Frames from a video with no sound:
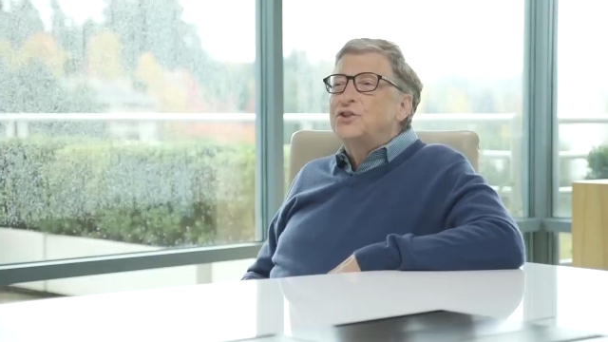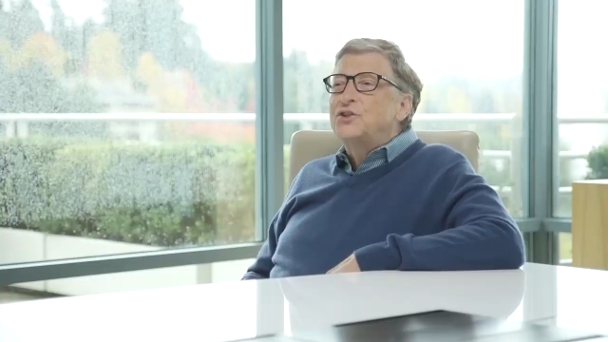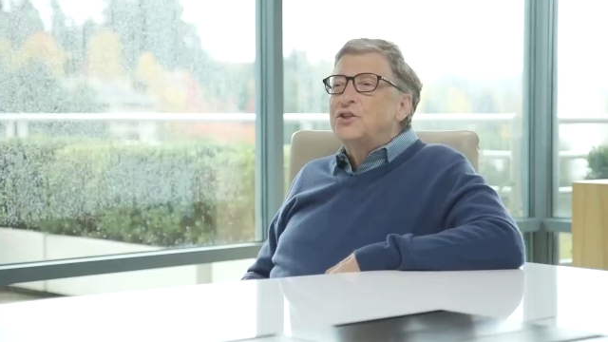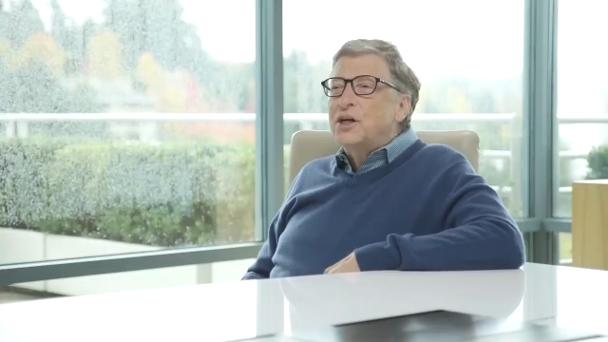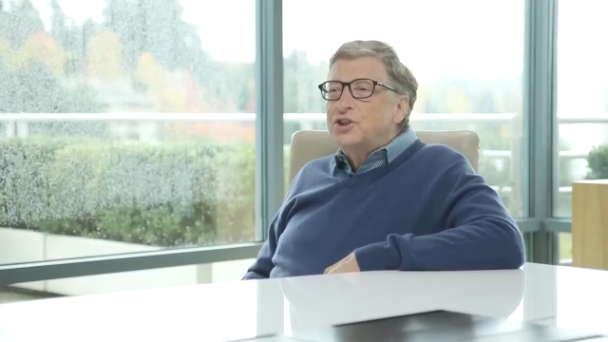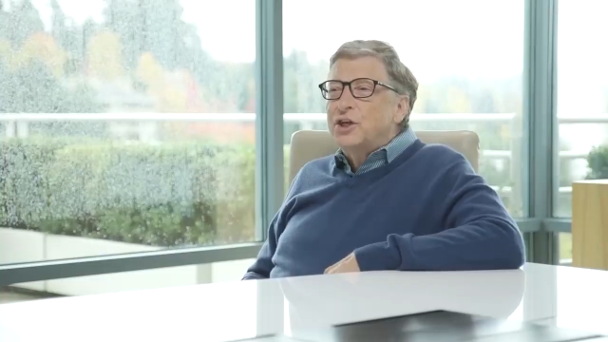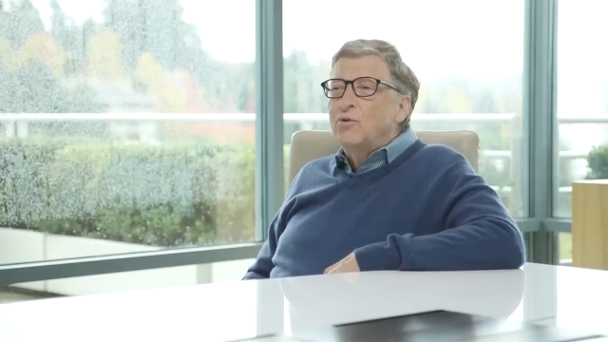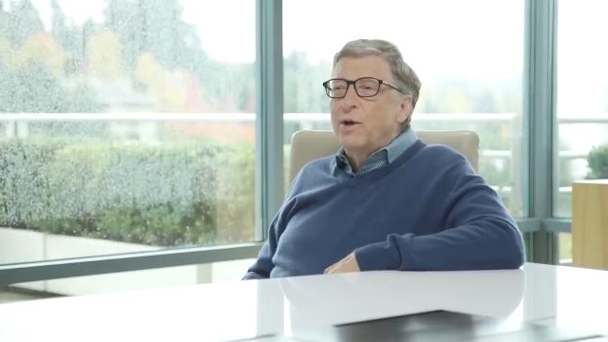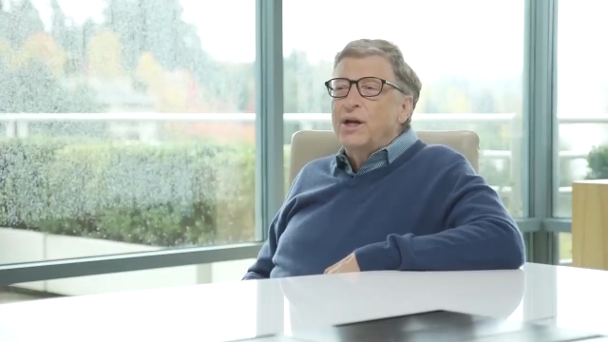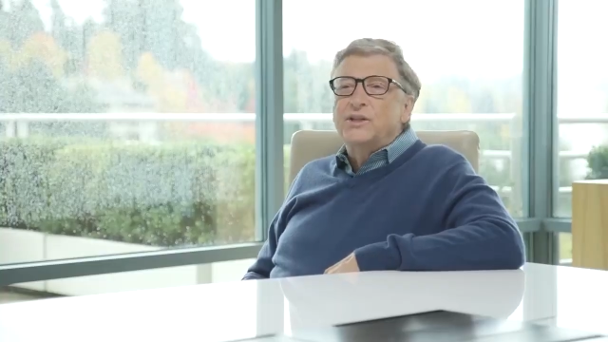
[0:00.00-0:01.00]
such a
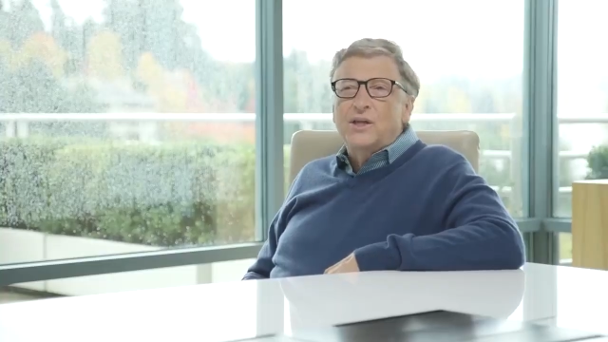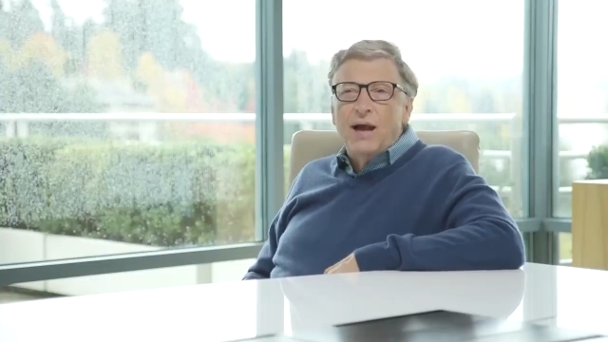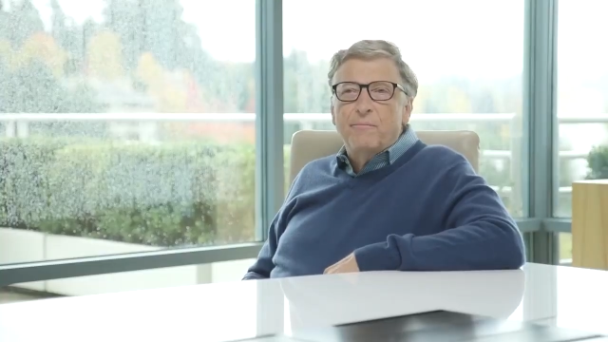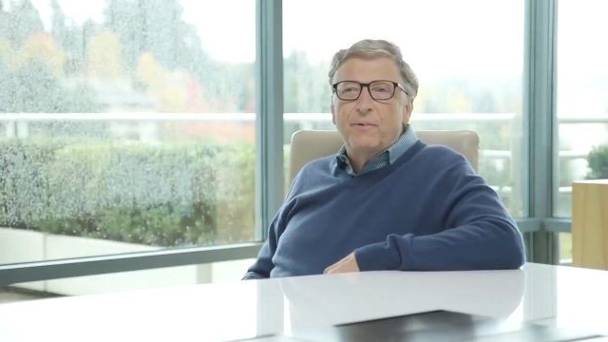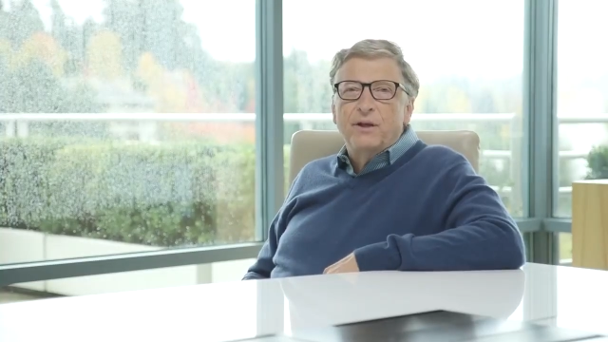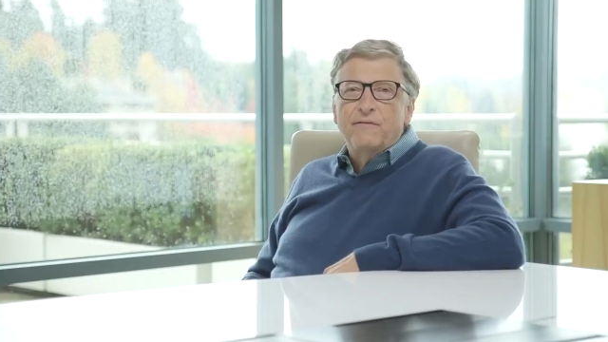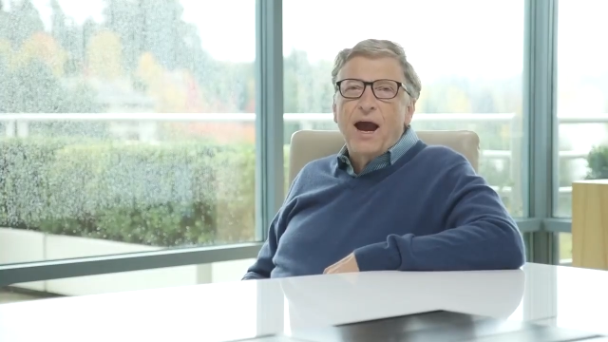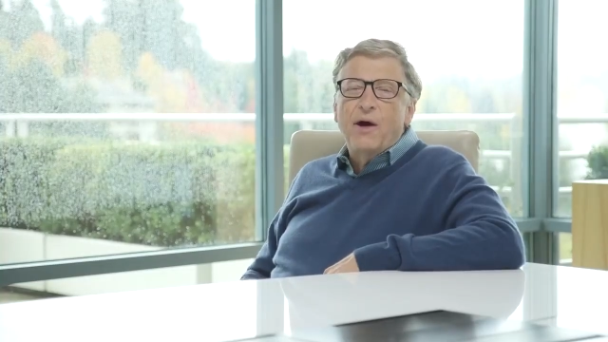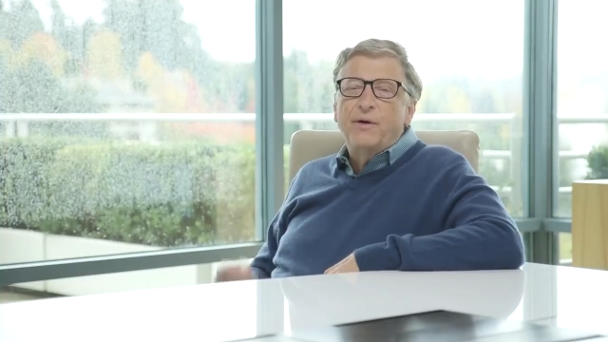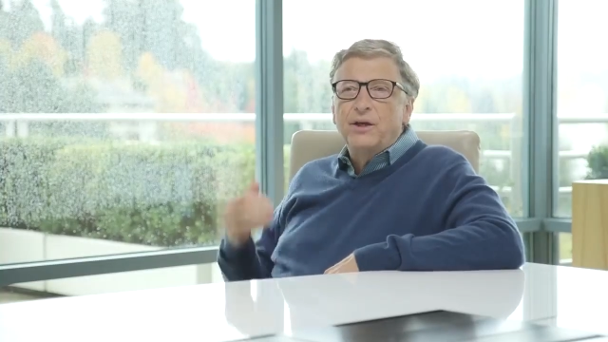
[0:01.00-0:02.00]
great example of
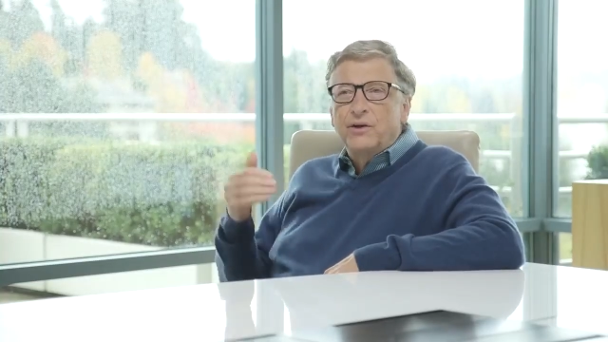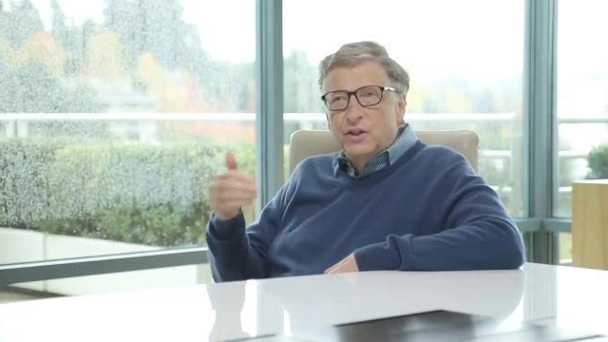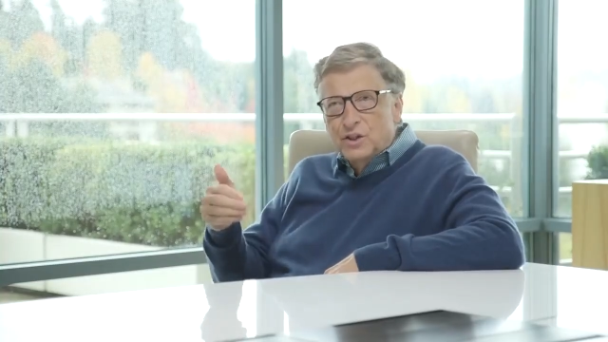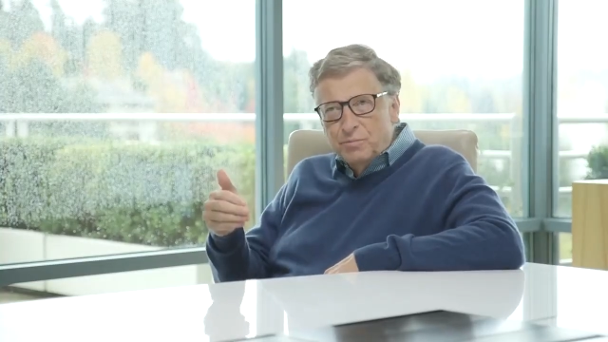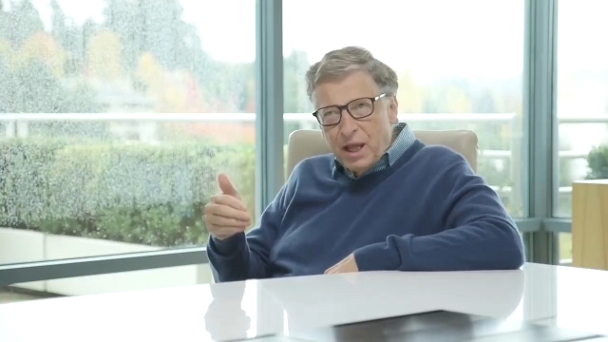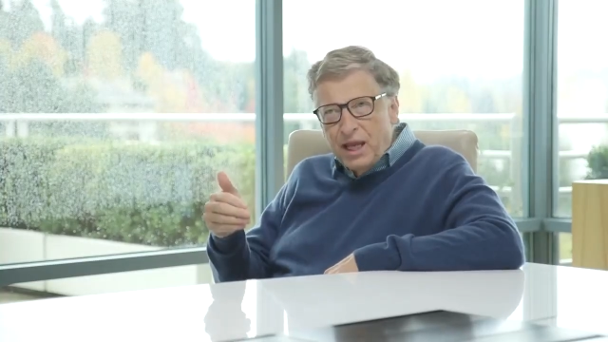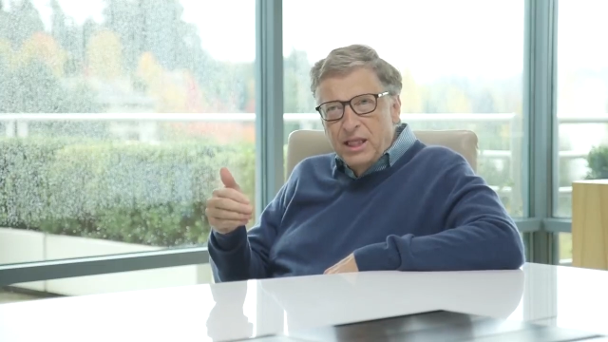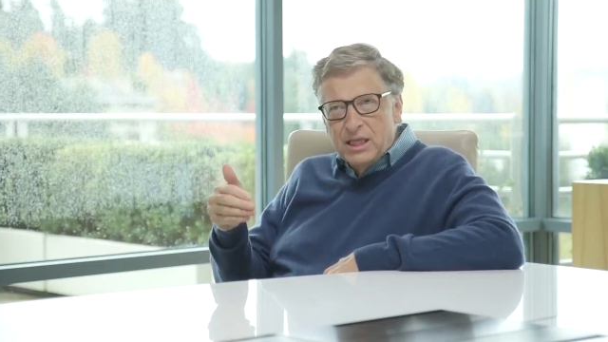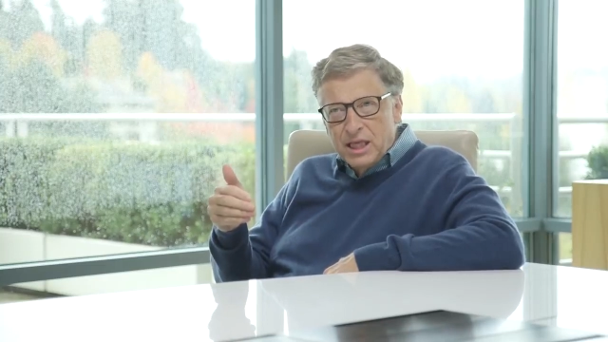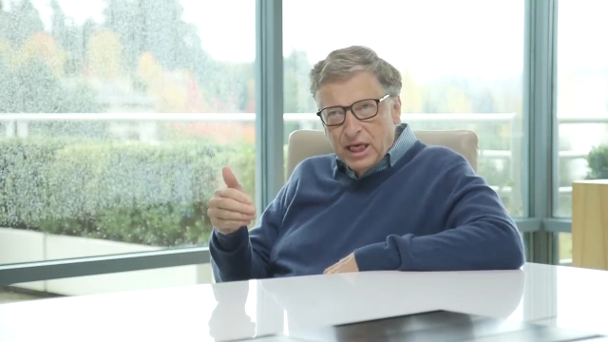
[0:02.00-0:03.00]
how he could
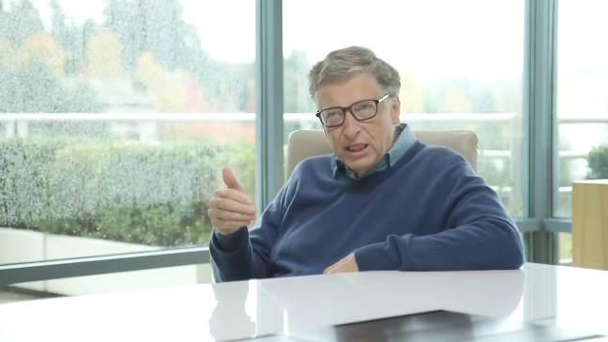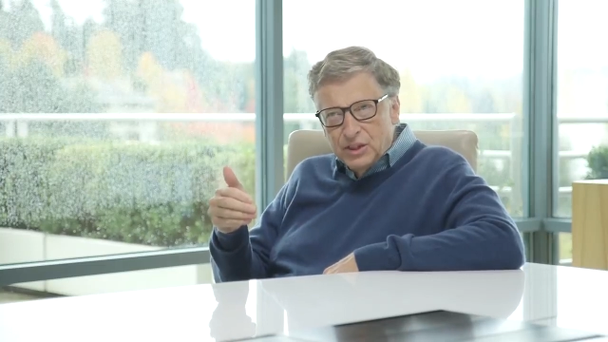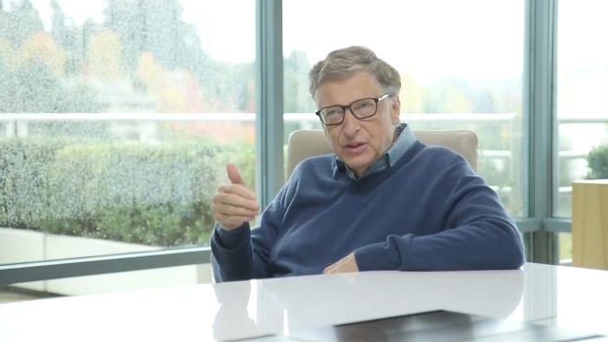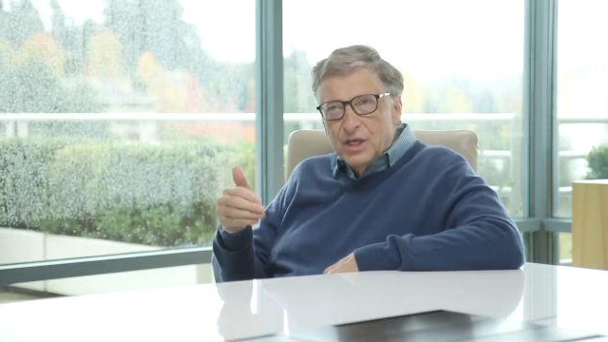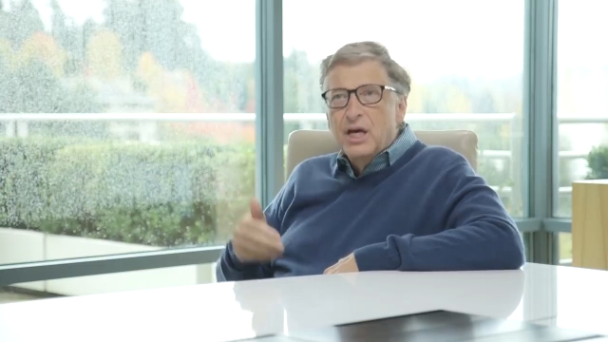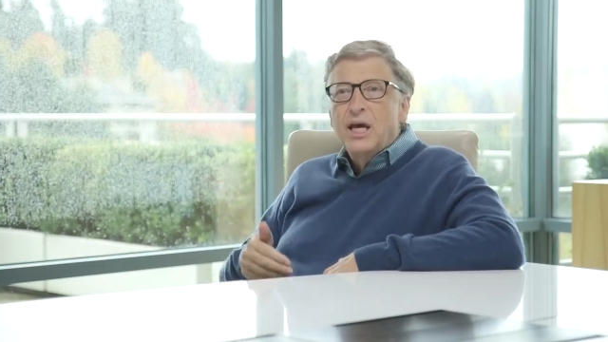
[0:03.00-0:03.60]
explain things